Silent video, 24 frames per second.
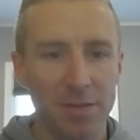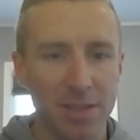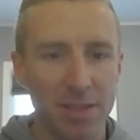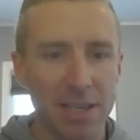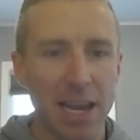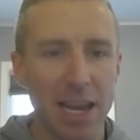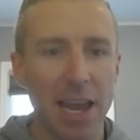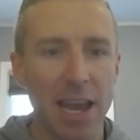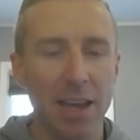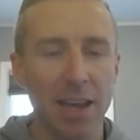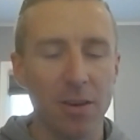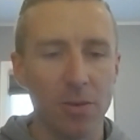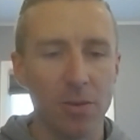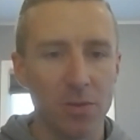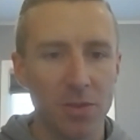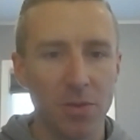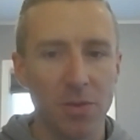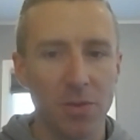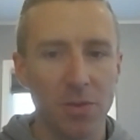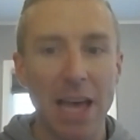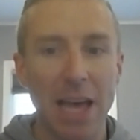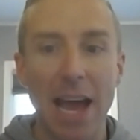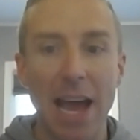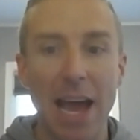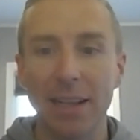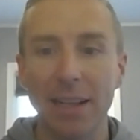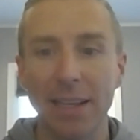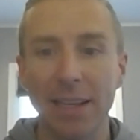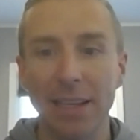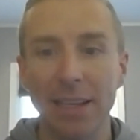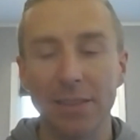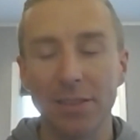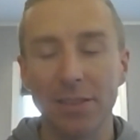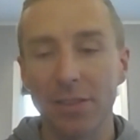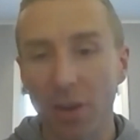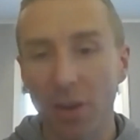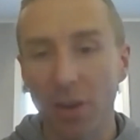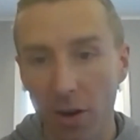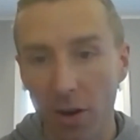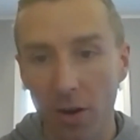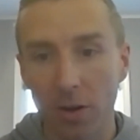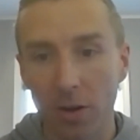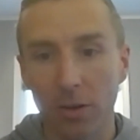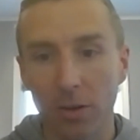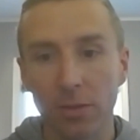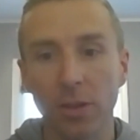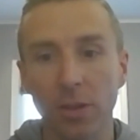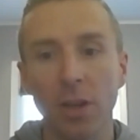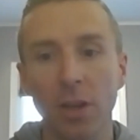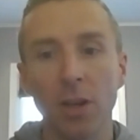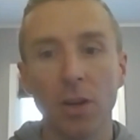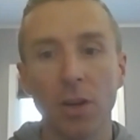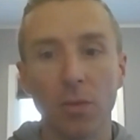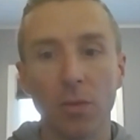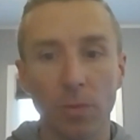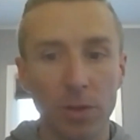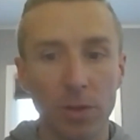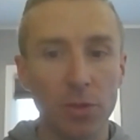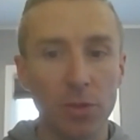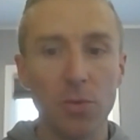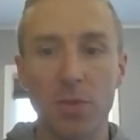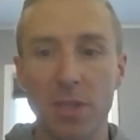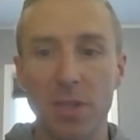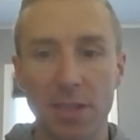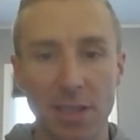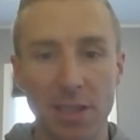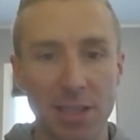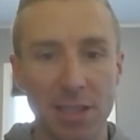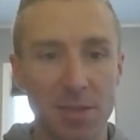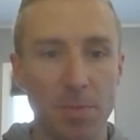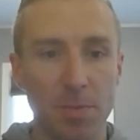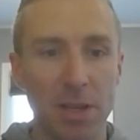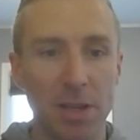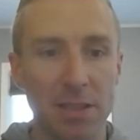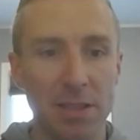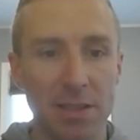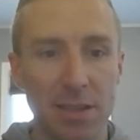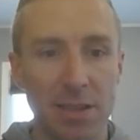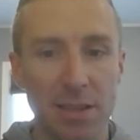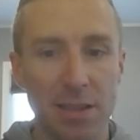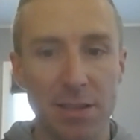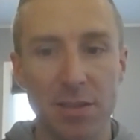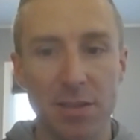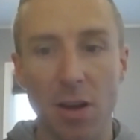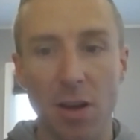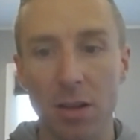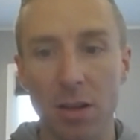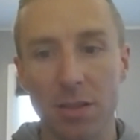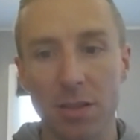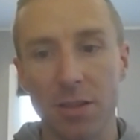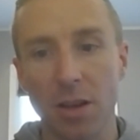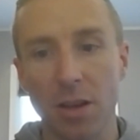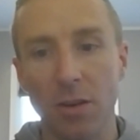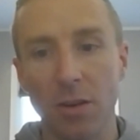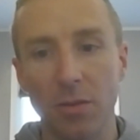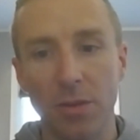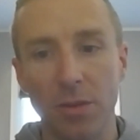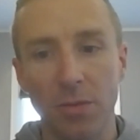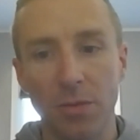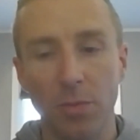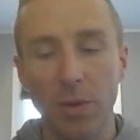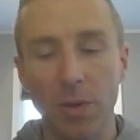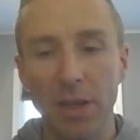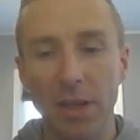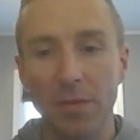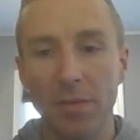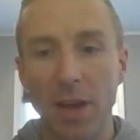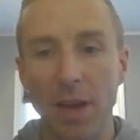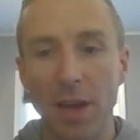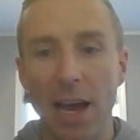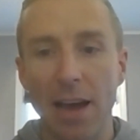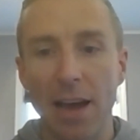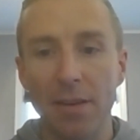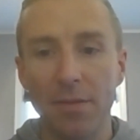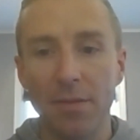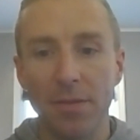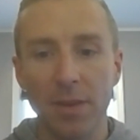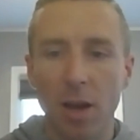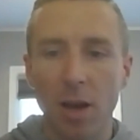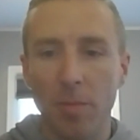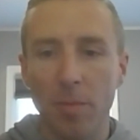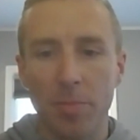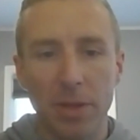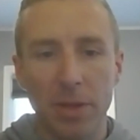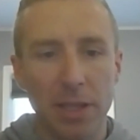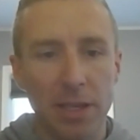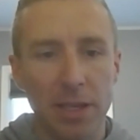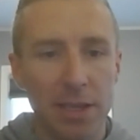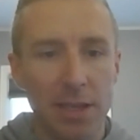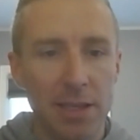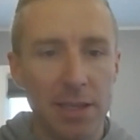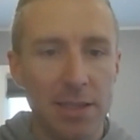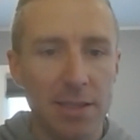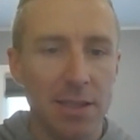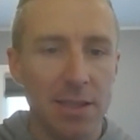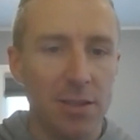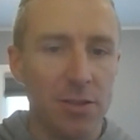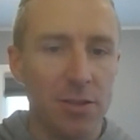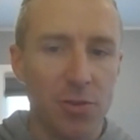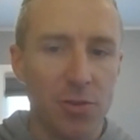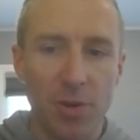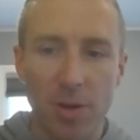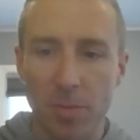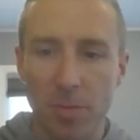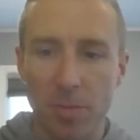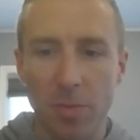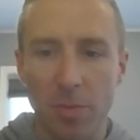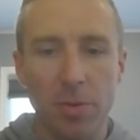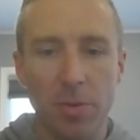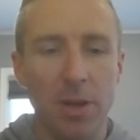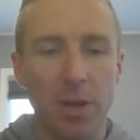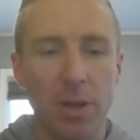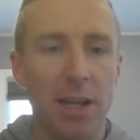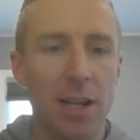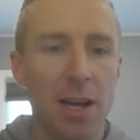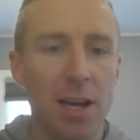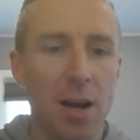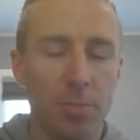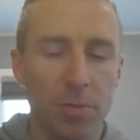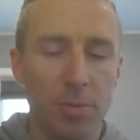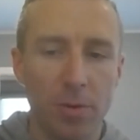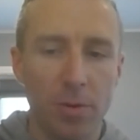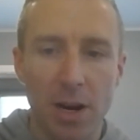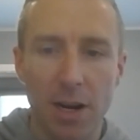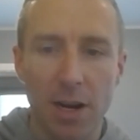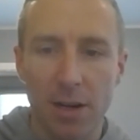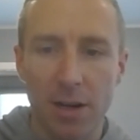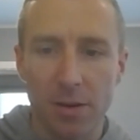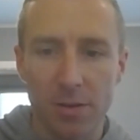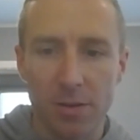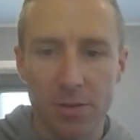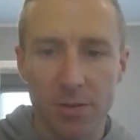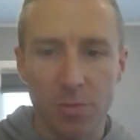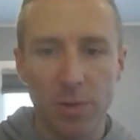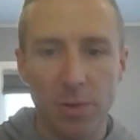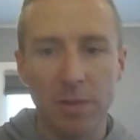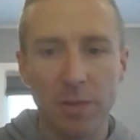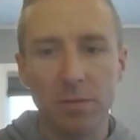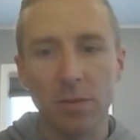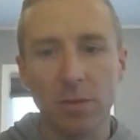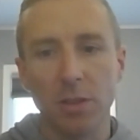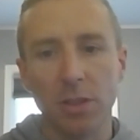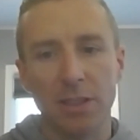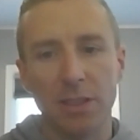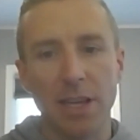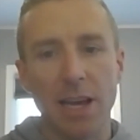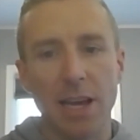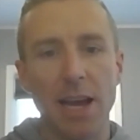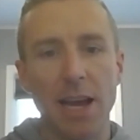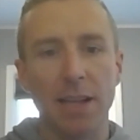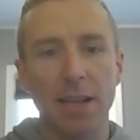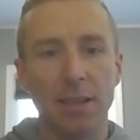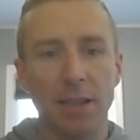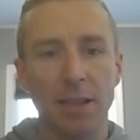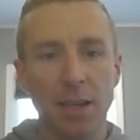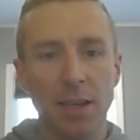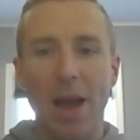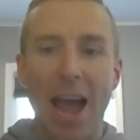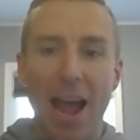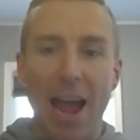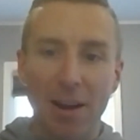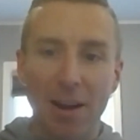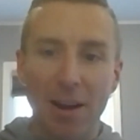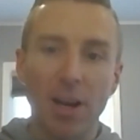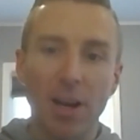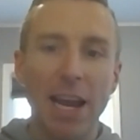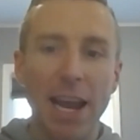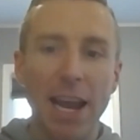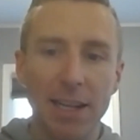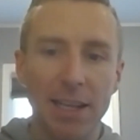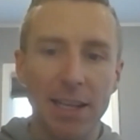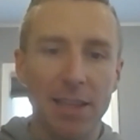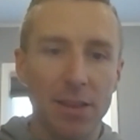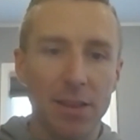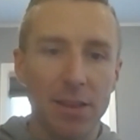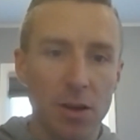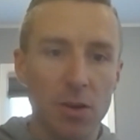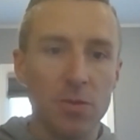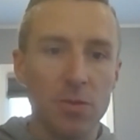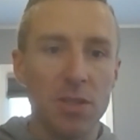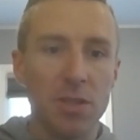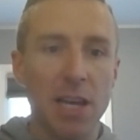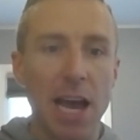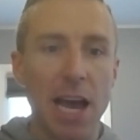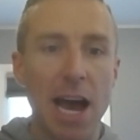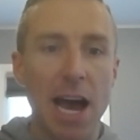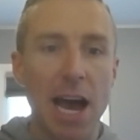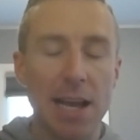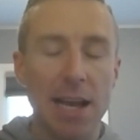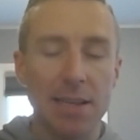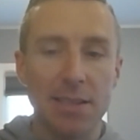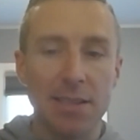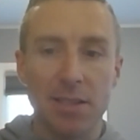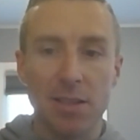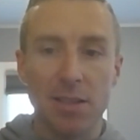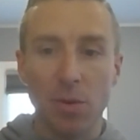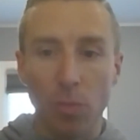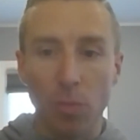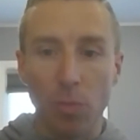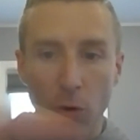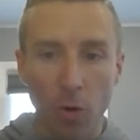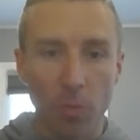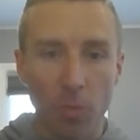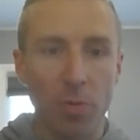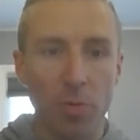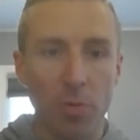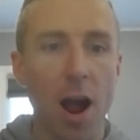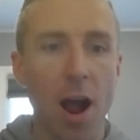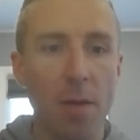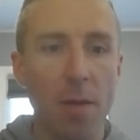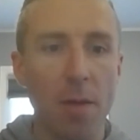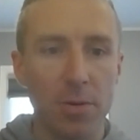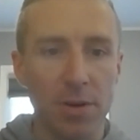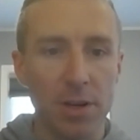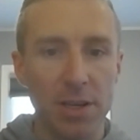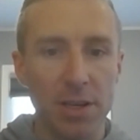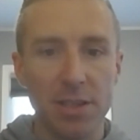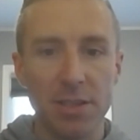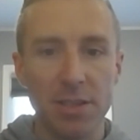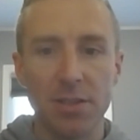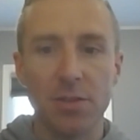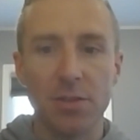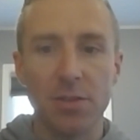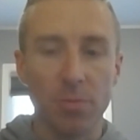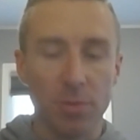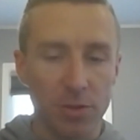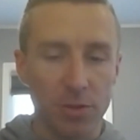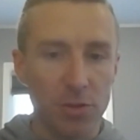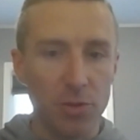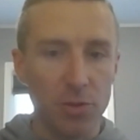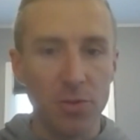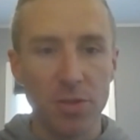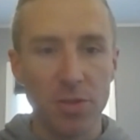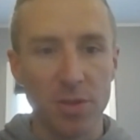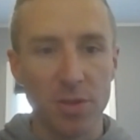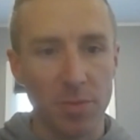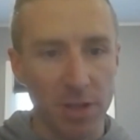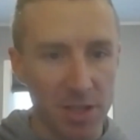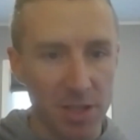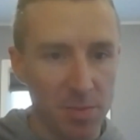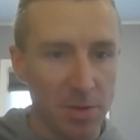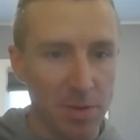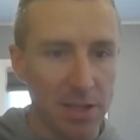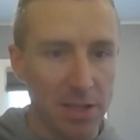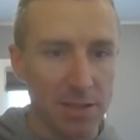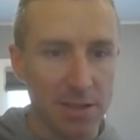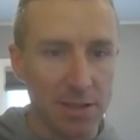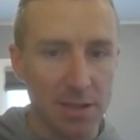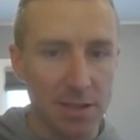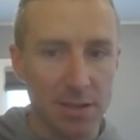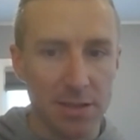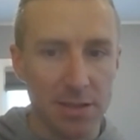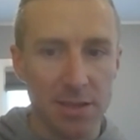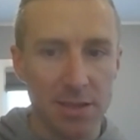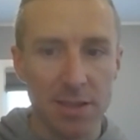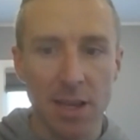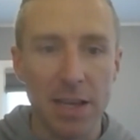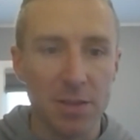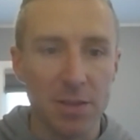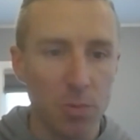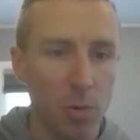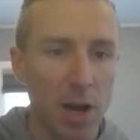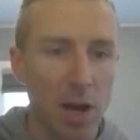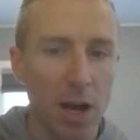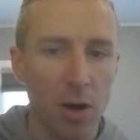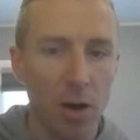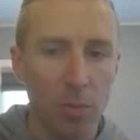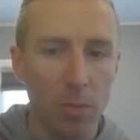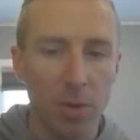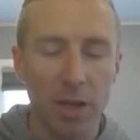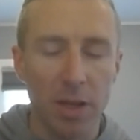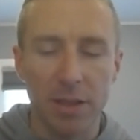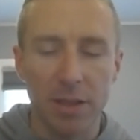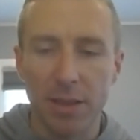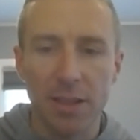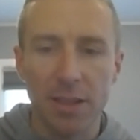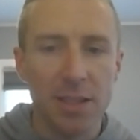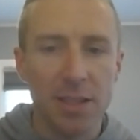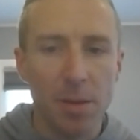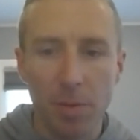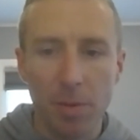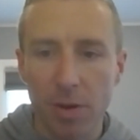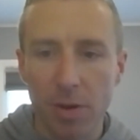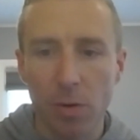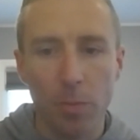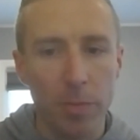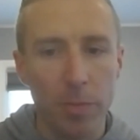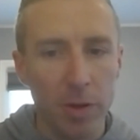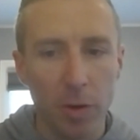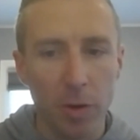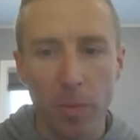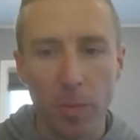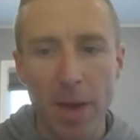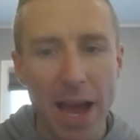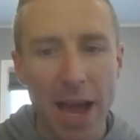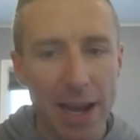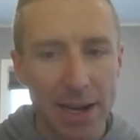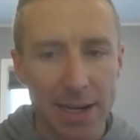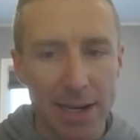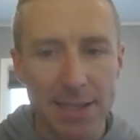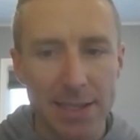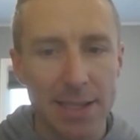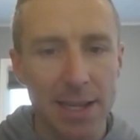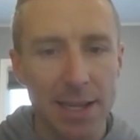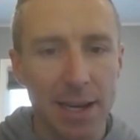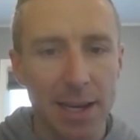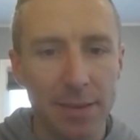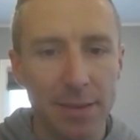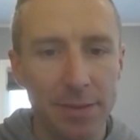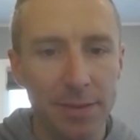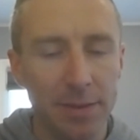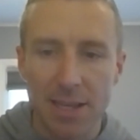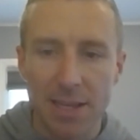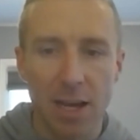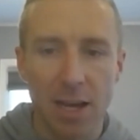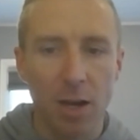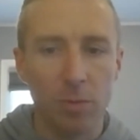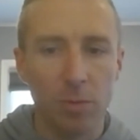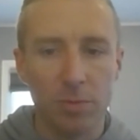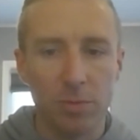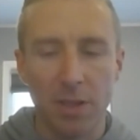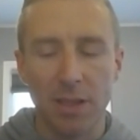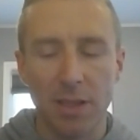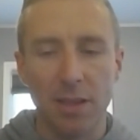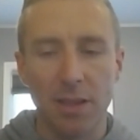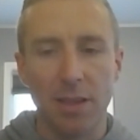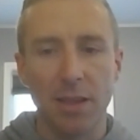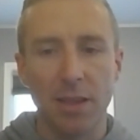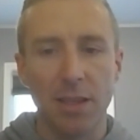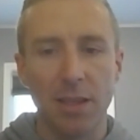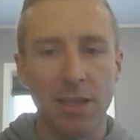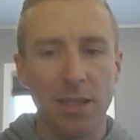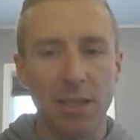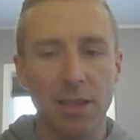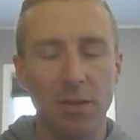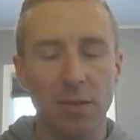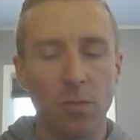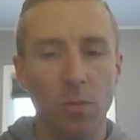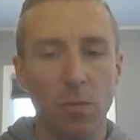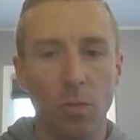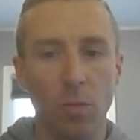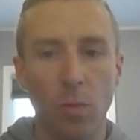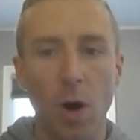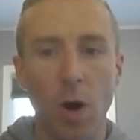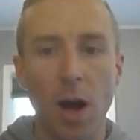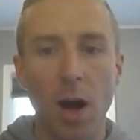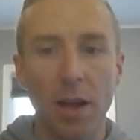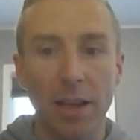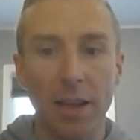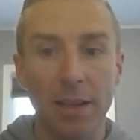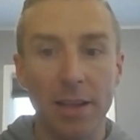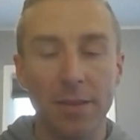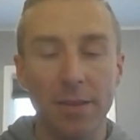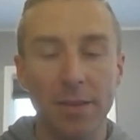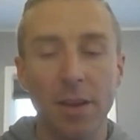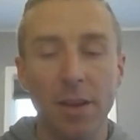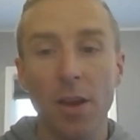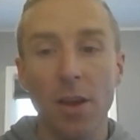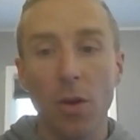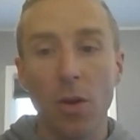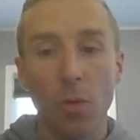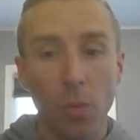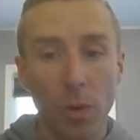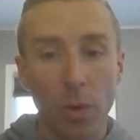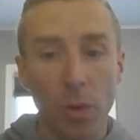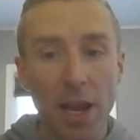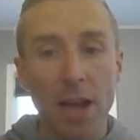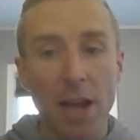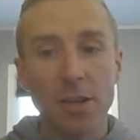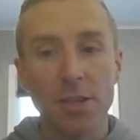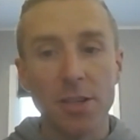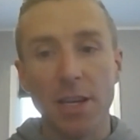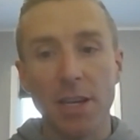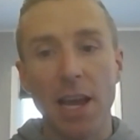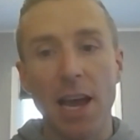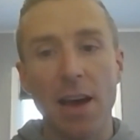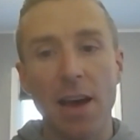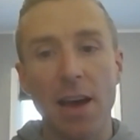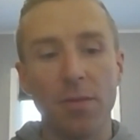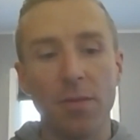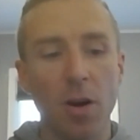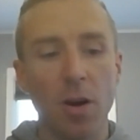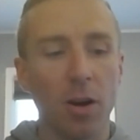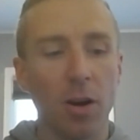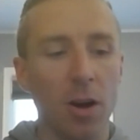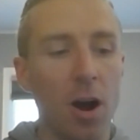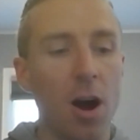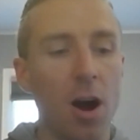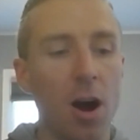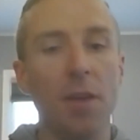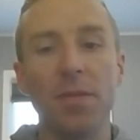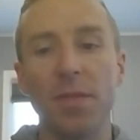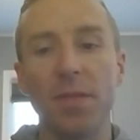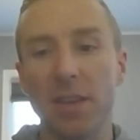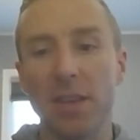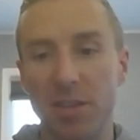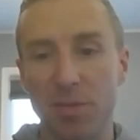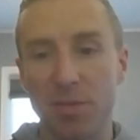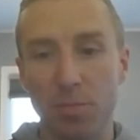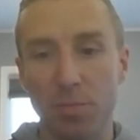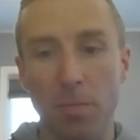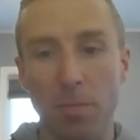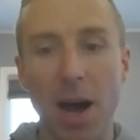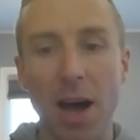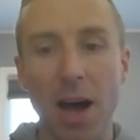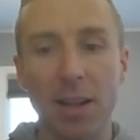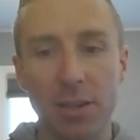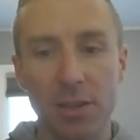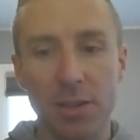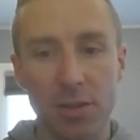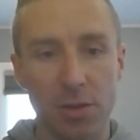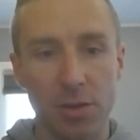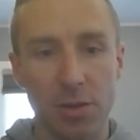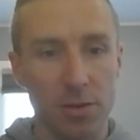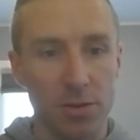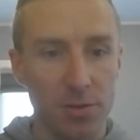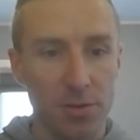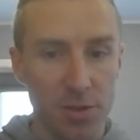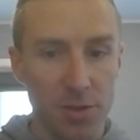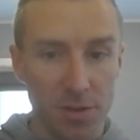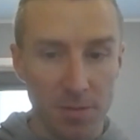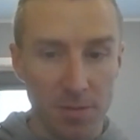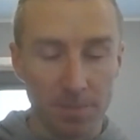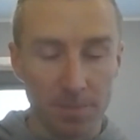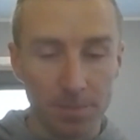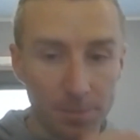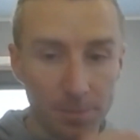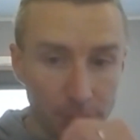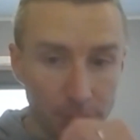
of scale. So that in turn reduces expenses. Also, if we've had companies and treatment plant operators, we've looked at aggregating those guys to more properties to reduce some expenses as well. But the typical bill back stuff has helped and the and we actually have our office monitors